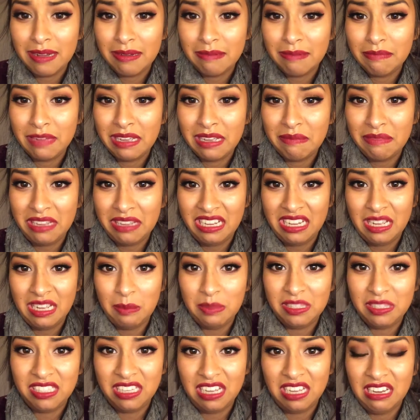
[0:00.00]
my
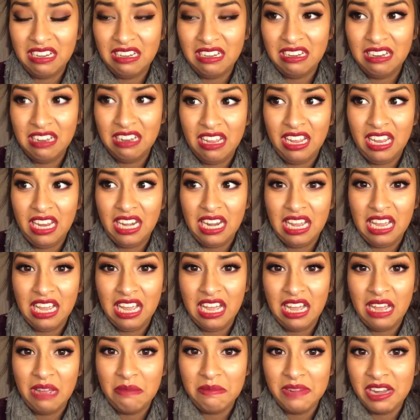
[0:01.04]
makeup's done and
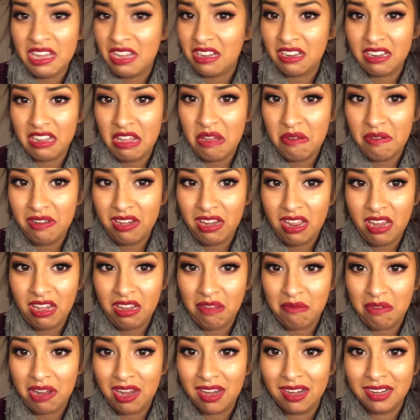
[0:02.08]
I'm not going
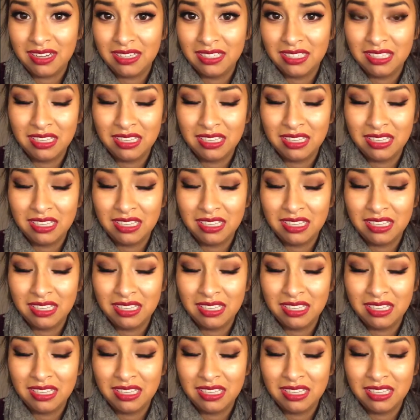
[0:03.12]
anywhere.